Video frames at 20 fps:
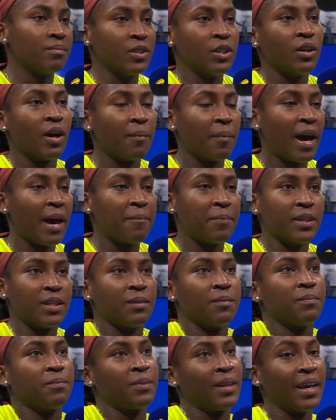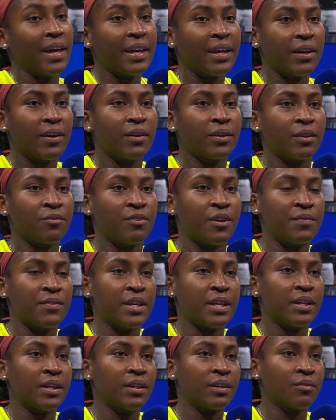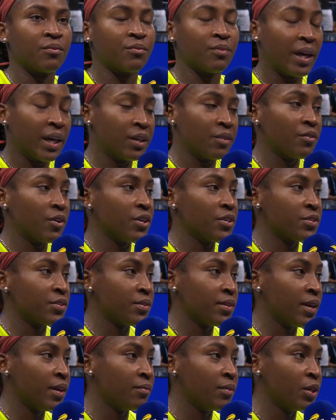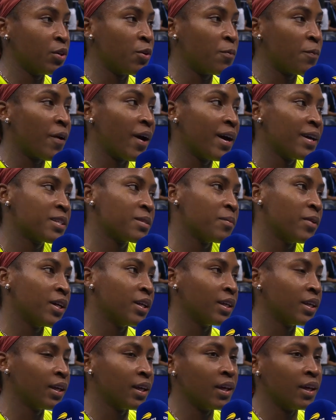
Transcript: you know, I'm happy to play here on the 50th anniversary of Equal Prize Money,